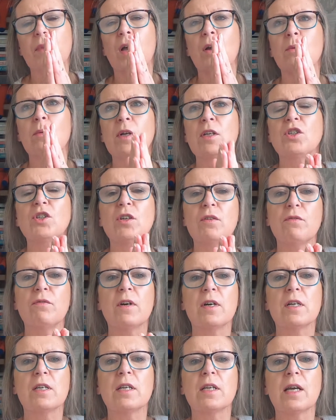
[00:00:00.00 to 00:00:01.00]
And when she
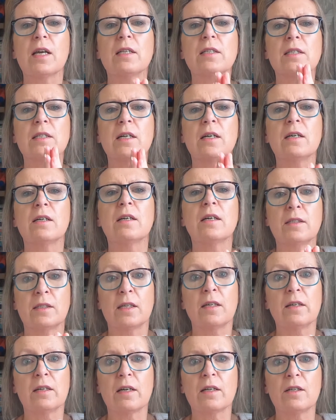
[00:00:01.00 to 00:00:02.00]
finally gets a
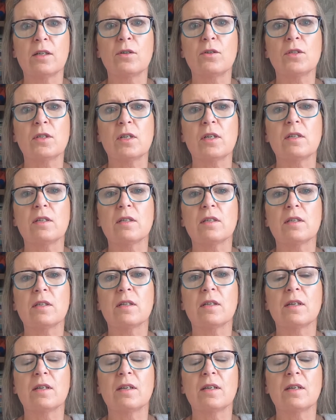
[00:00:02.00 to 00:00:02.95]
diagnosis,